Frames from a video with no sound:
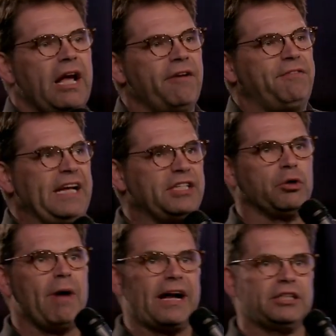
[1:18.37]
If he
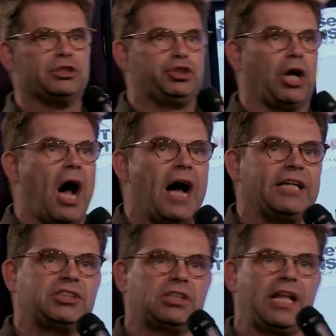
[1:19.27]
directed
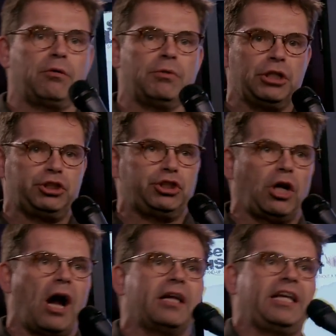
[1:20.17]
Jaws, like when the
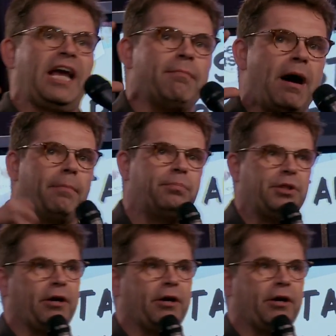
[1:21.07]
shark came up,